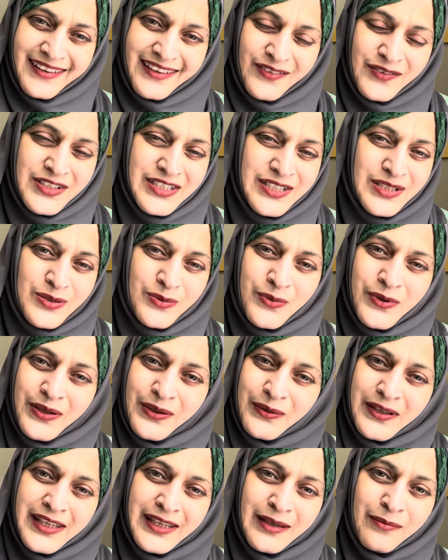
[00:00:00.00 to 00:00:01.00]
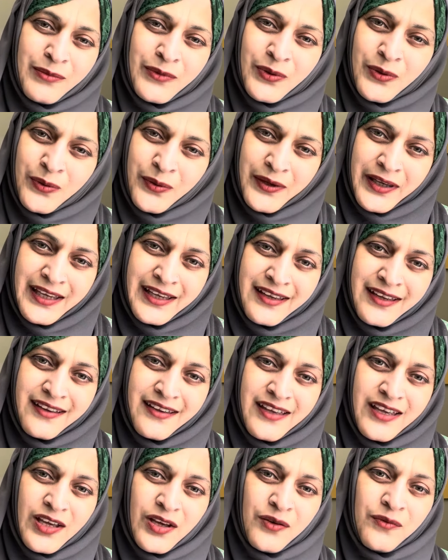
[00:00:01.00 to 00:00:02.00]
We just want to keep going
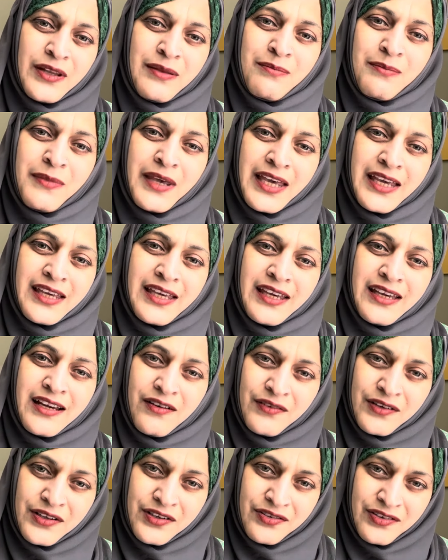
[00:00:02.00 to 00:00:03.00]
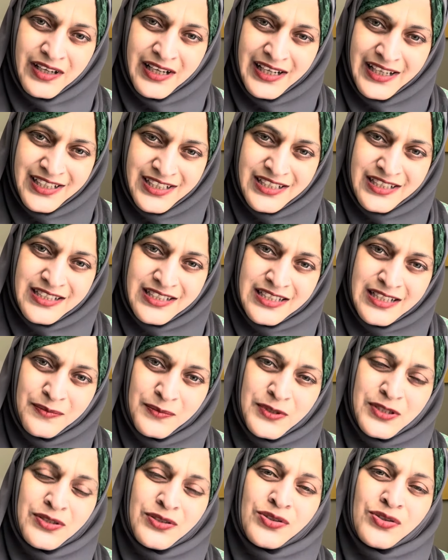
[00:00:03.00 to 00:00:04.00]
with making our relationship
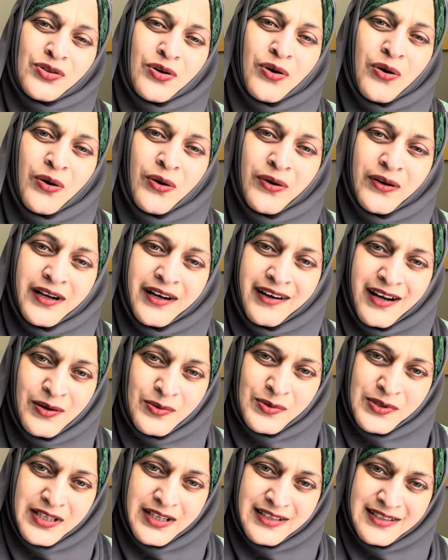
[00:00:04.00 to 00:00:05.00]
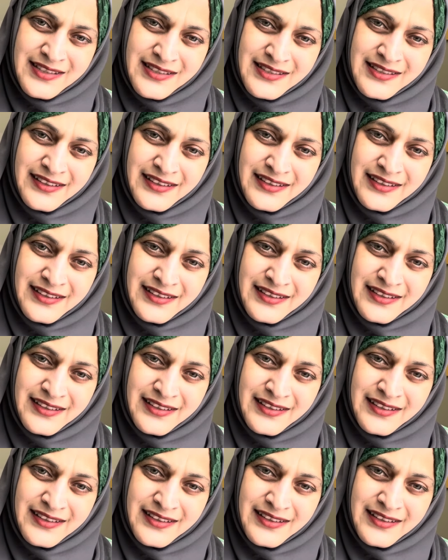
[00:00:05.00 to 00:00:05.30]
strong around us.